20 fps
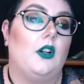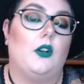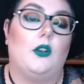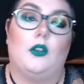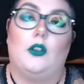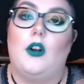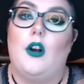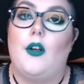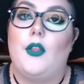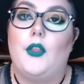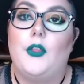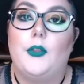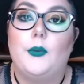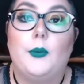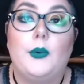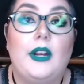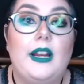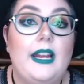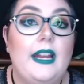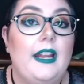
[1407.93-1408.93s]
Or all
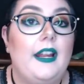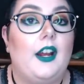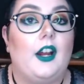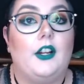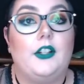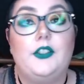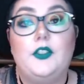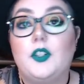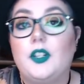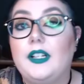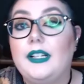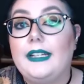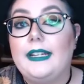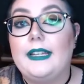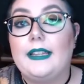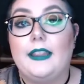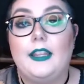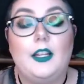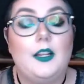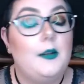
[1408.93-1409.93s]
three? Are you going to
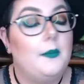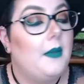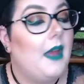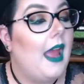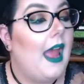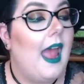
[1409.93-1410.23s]
get them?